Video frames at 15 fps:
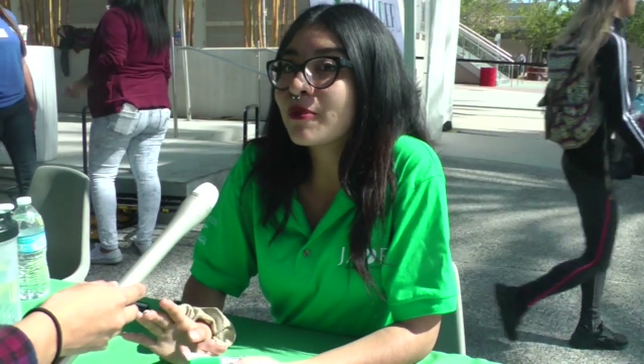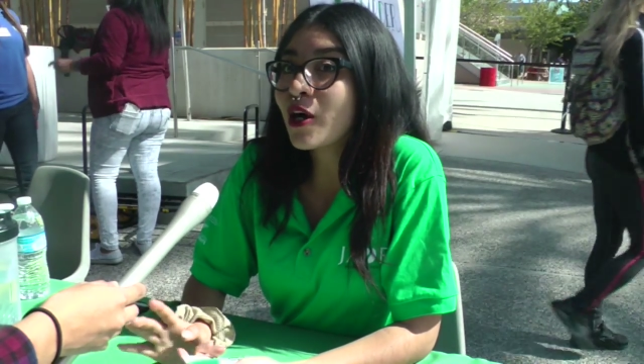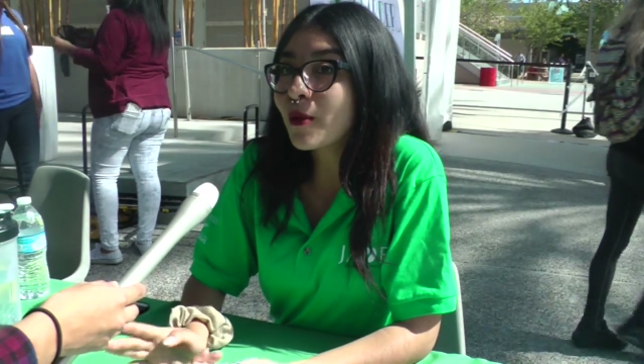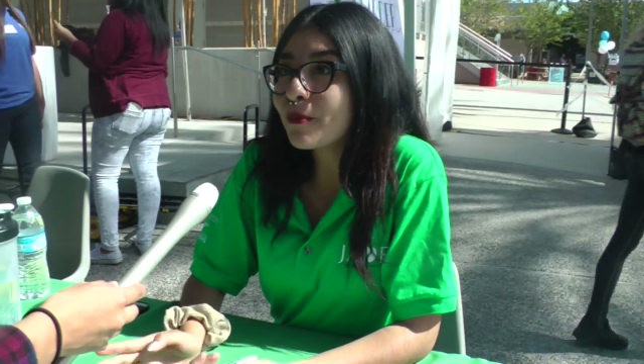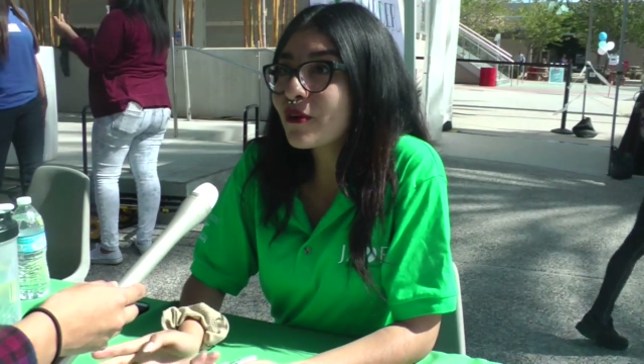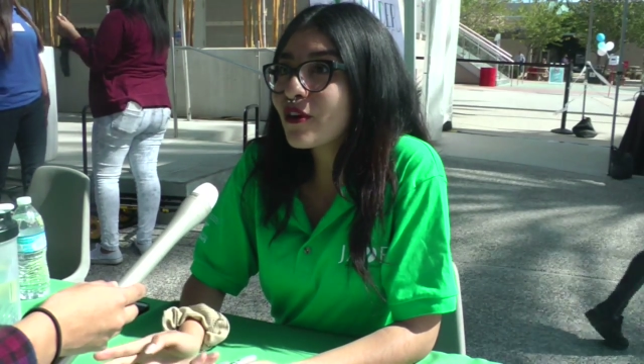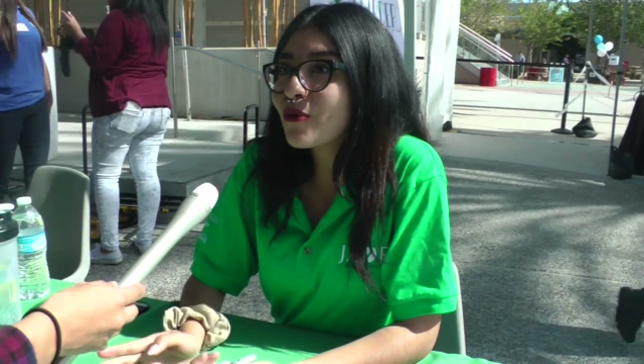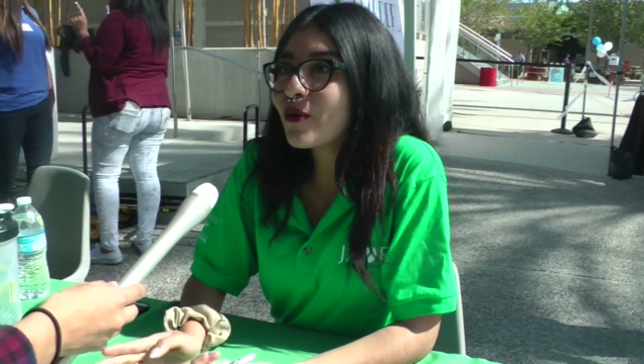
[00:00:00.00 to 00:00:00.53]

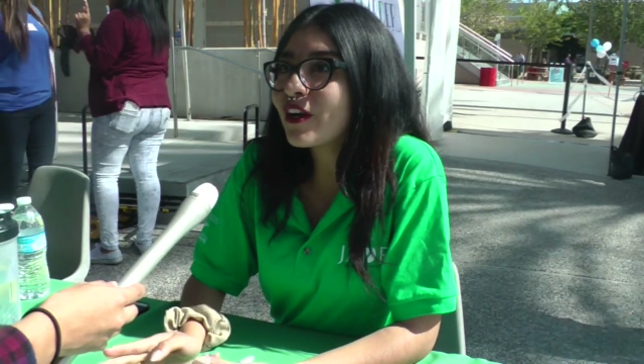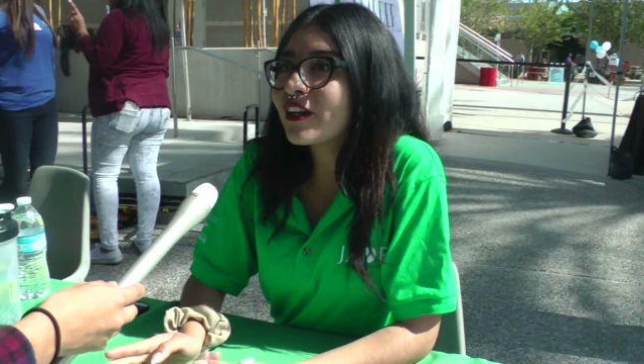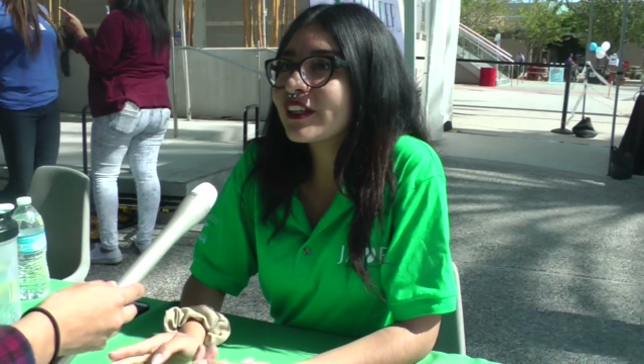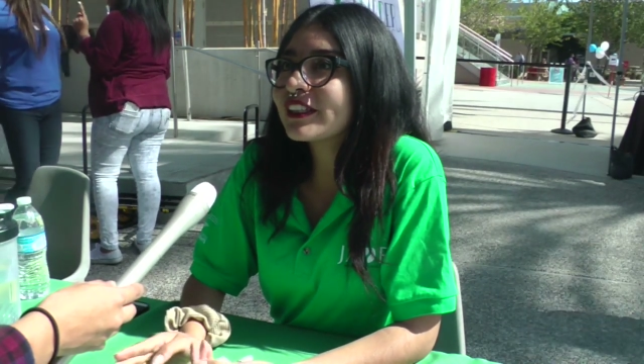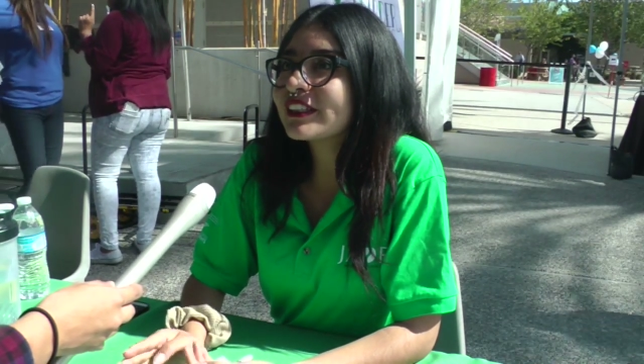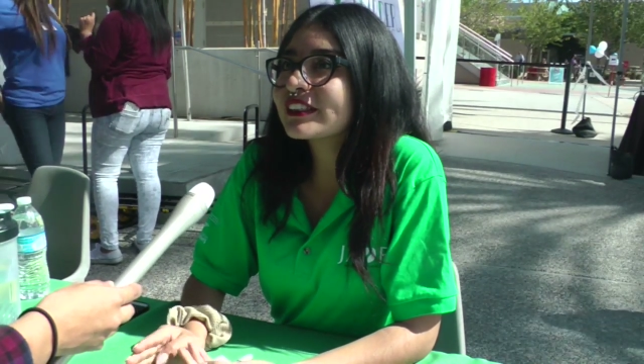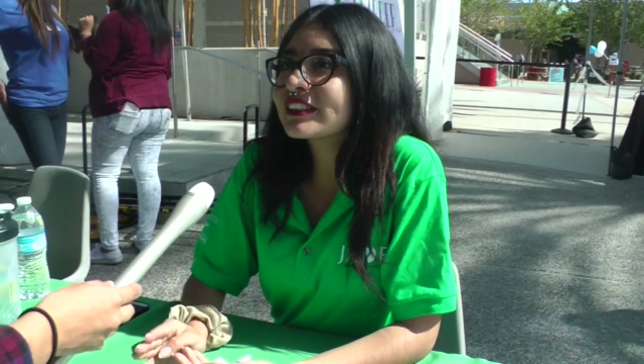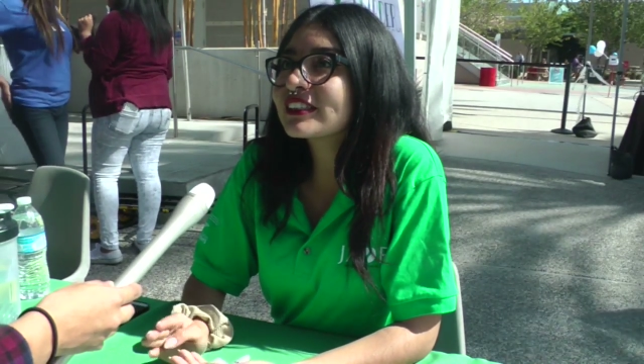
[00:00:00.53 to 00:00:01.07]
proper
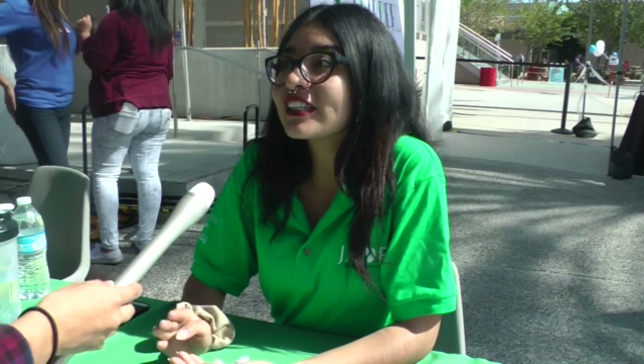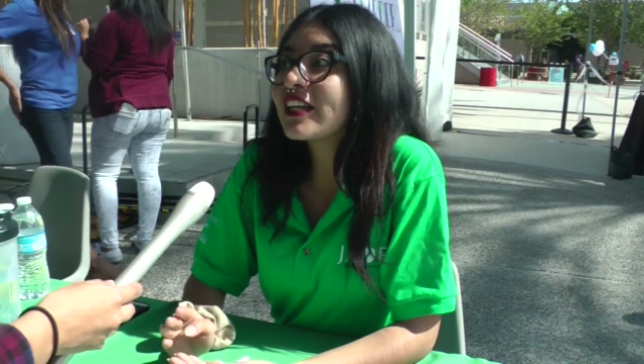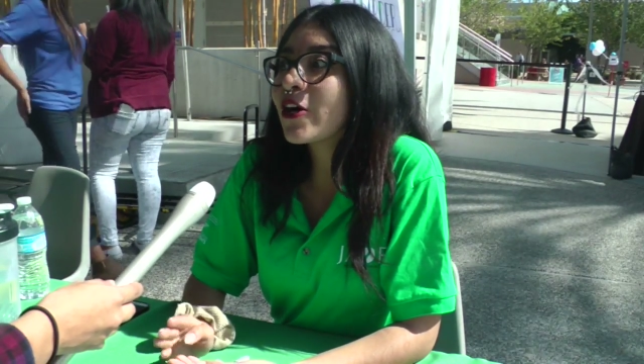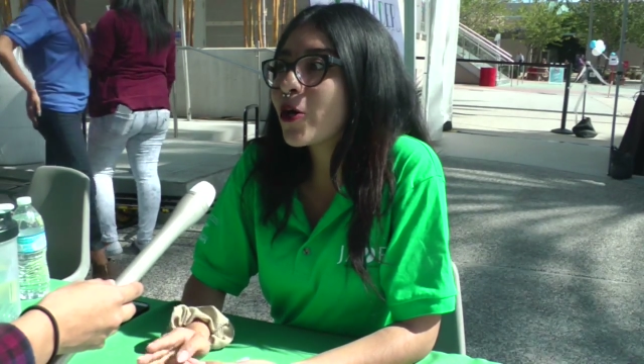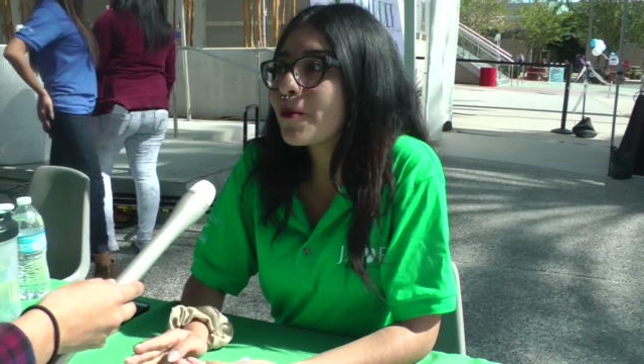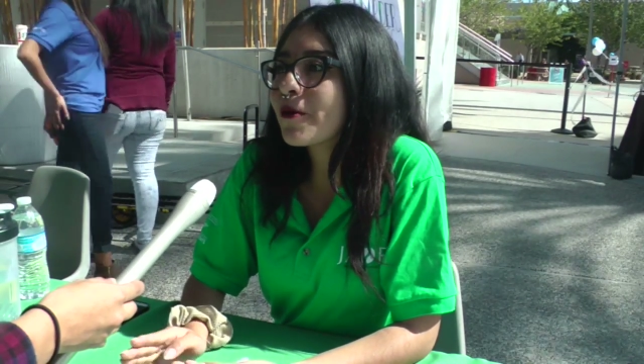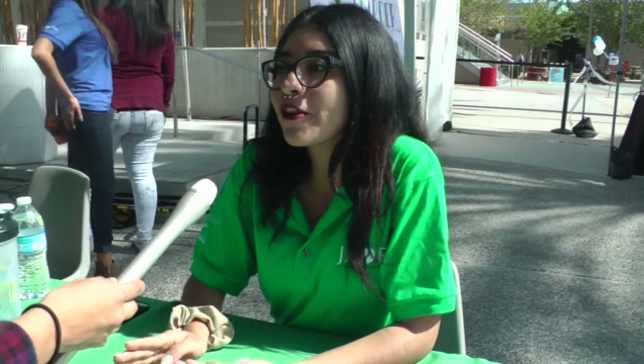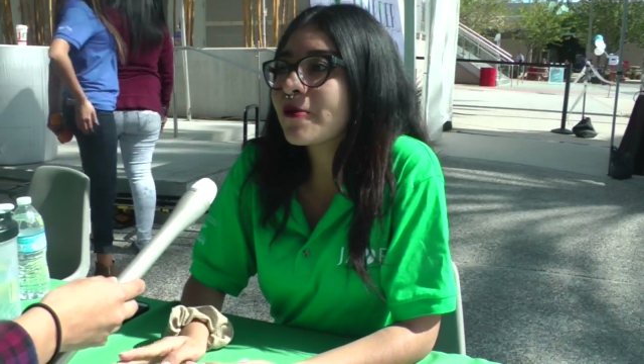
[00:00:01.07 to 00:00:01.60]
awareness and
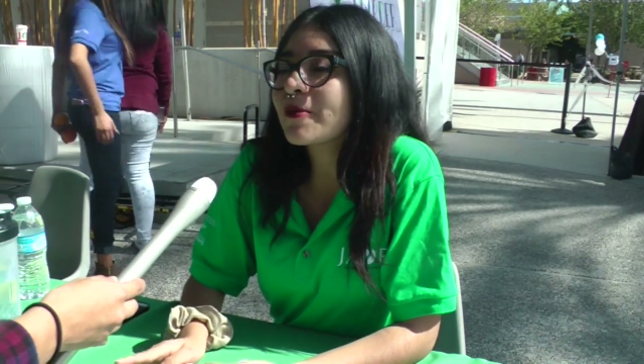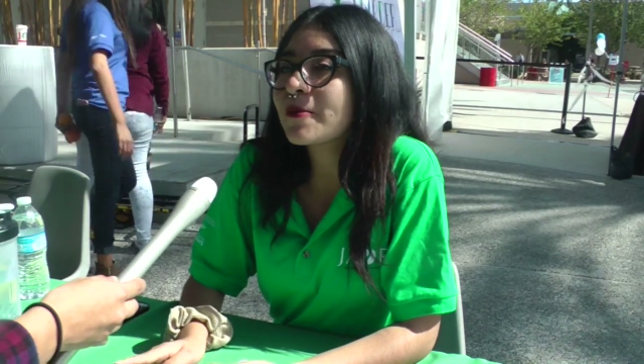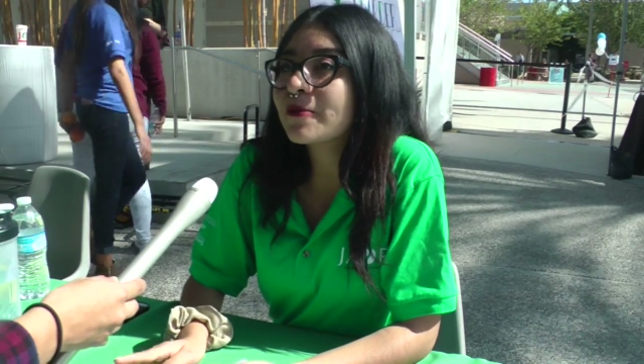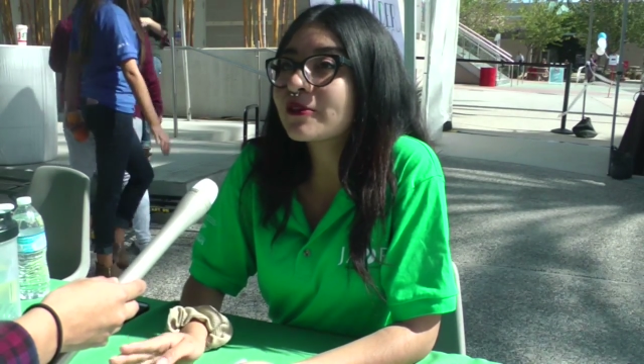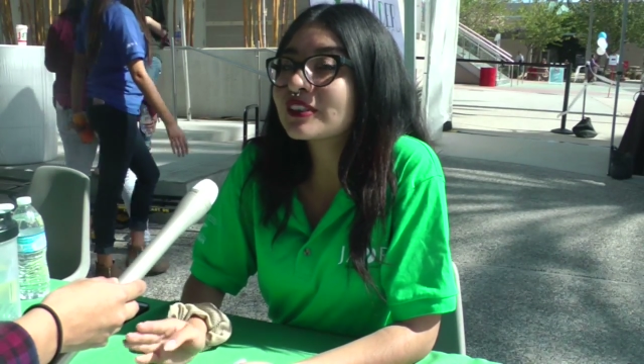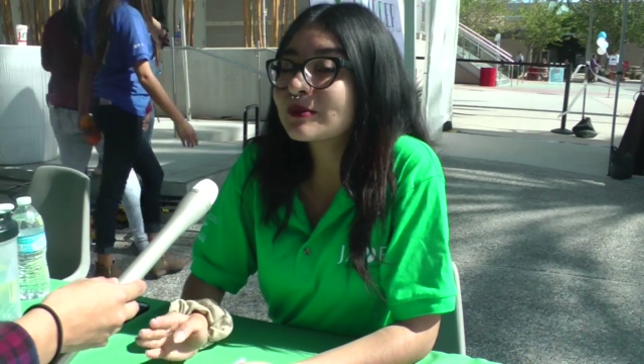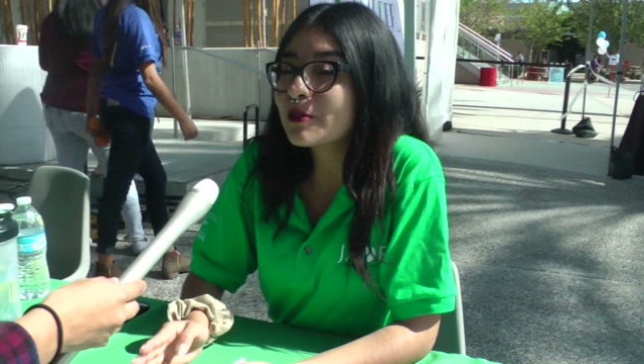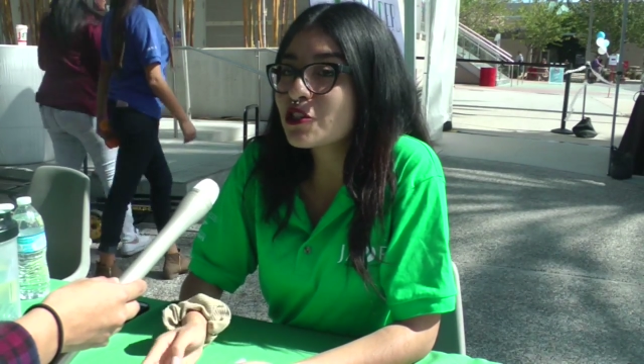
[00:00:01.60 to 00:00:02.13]
help other
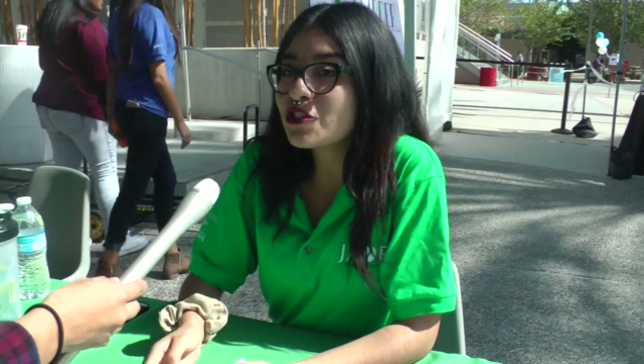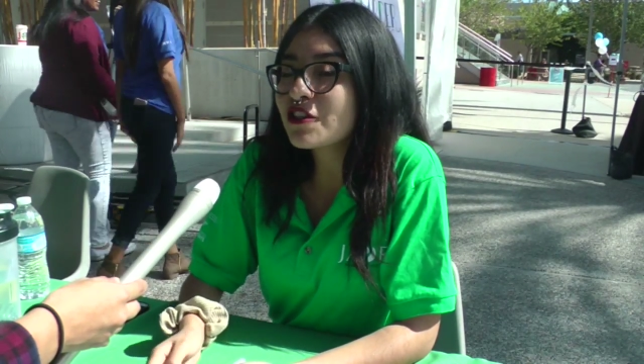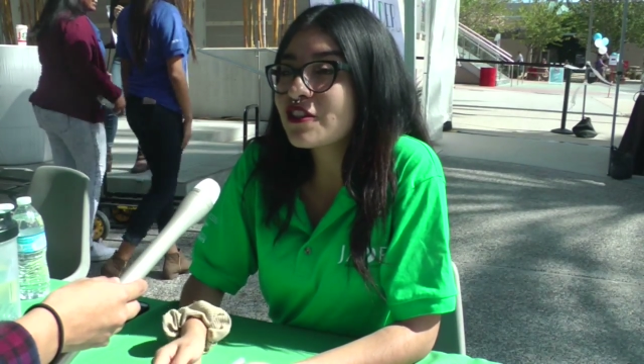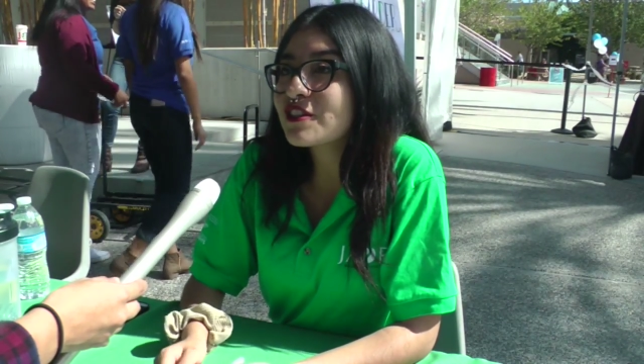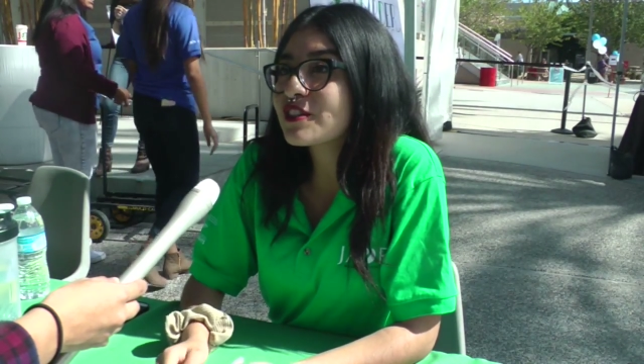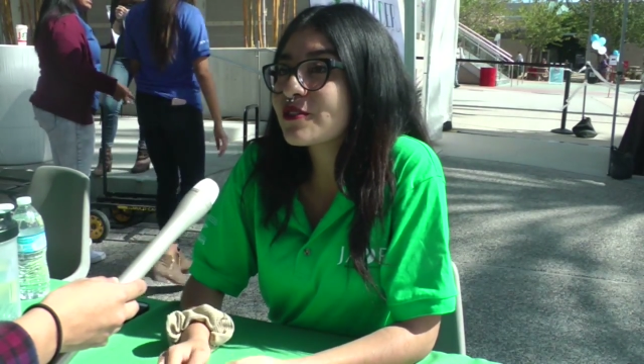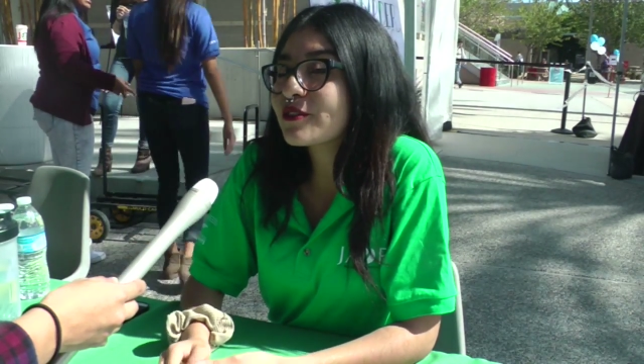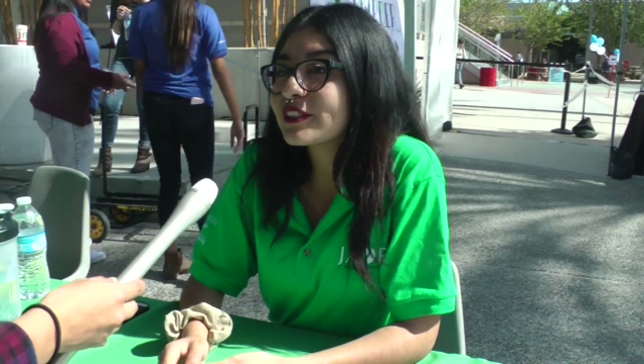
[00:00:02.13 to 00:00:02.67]
people, especially
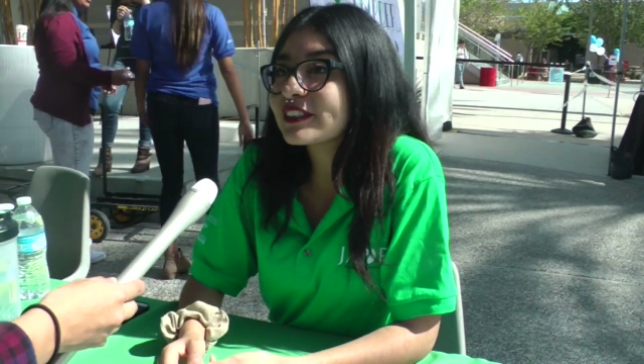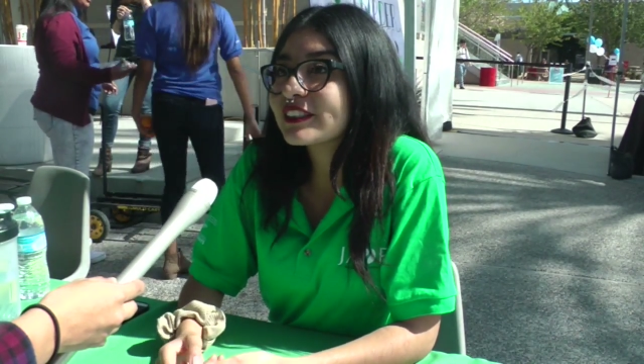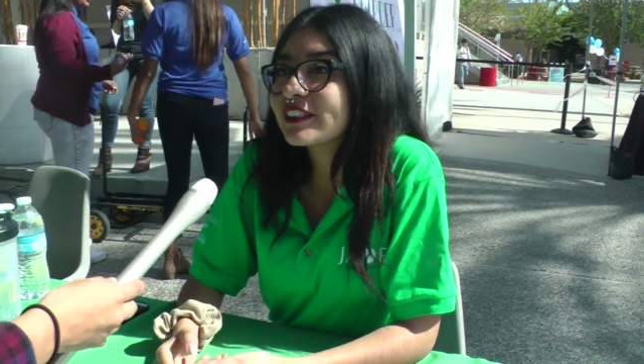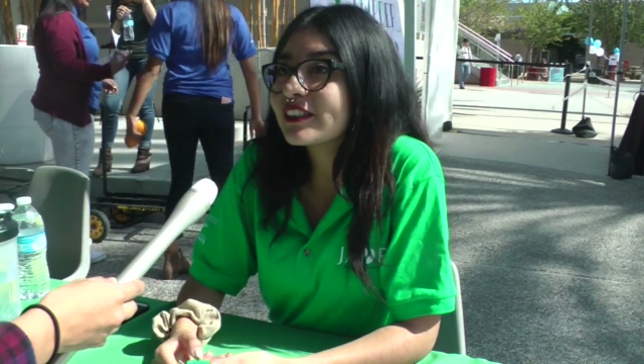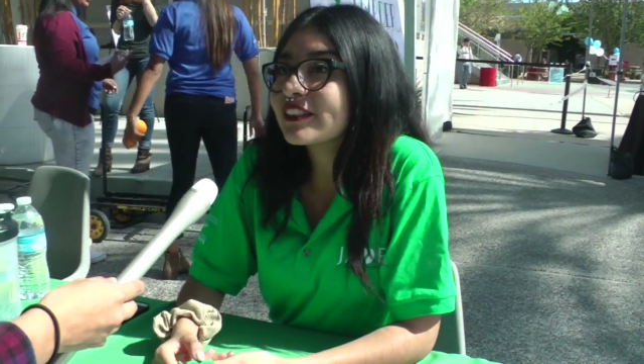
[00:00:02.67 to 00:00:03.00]
the students